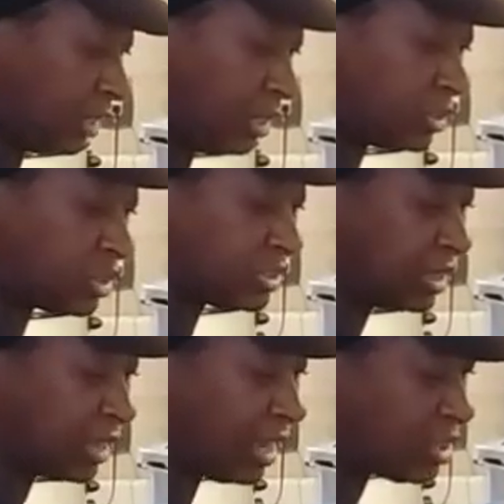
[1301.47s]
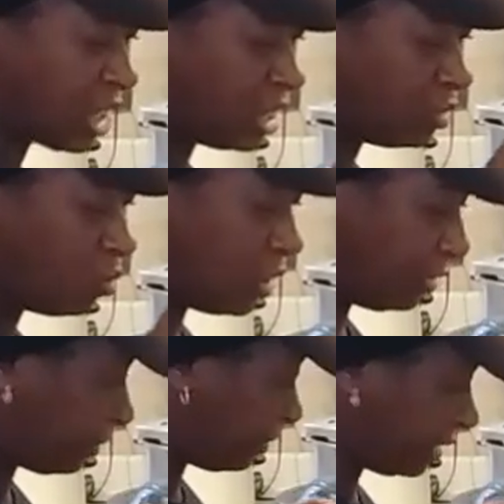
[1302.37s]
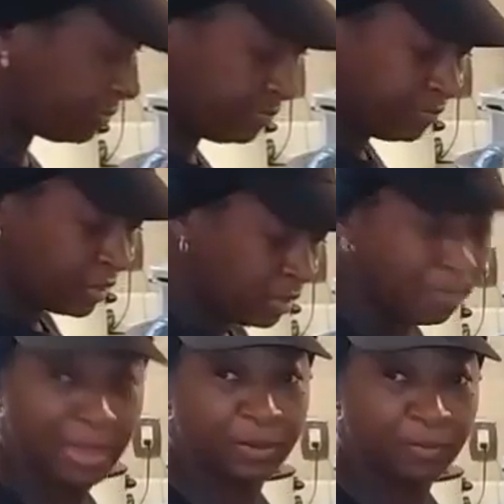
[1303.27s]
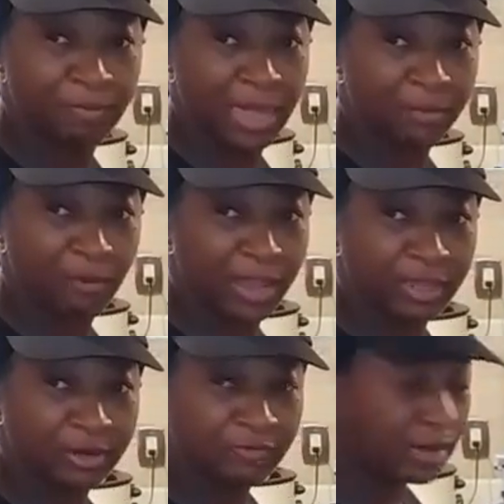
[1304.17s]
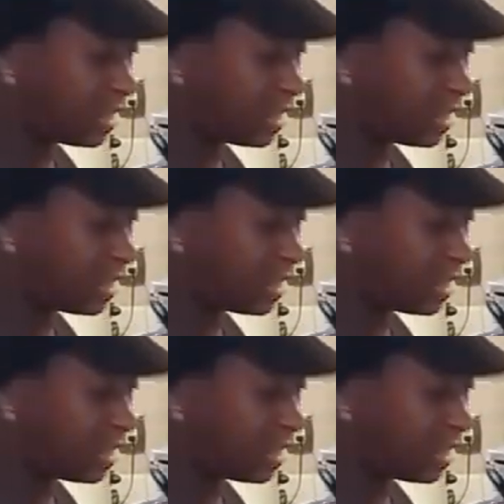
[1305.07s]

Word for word: And just in case y'all are wondering, my little mat right here that